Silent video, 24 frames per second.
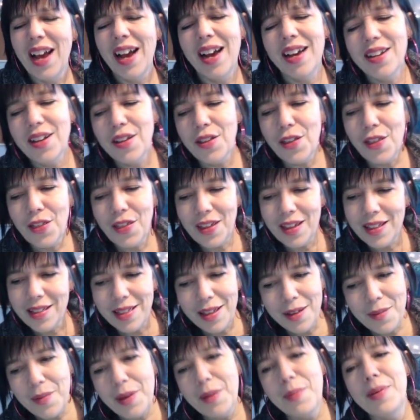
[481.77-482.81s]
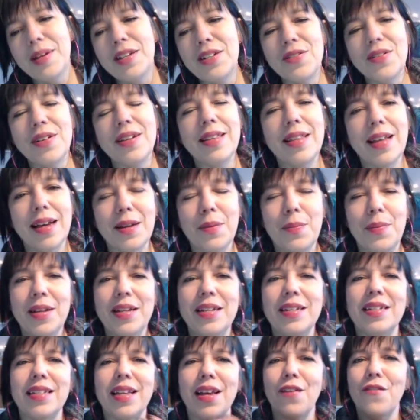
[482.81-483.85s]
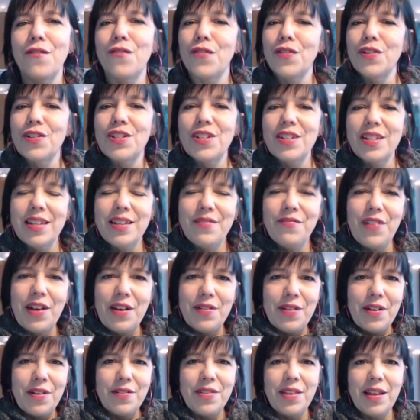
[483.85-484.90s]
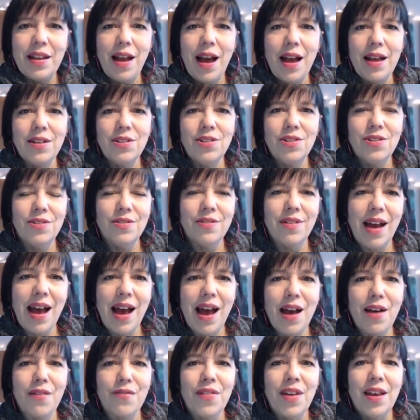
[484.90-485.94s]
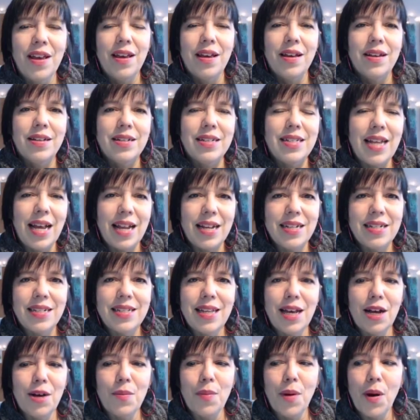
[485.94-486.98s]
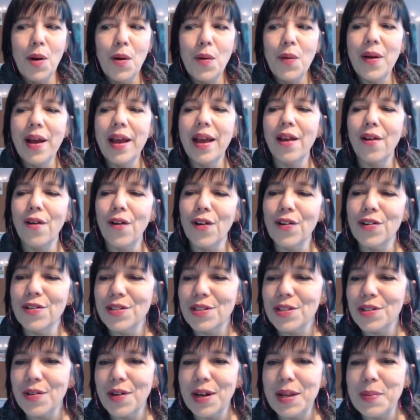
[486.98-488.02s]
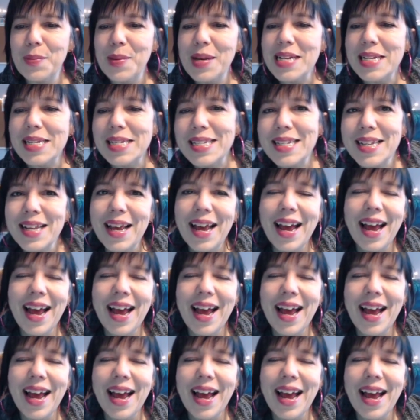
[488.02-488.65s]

Another thing that may be doing that a bit is I unfortunately found out that I do have tennis elbow. It hurts quite a bit.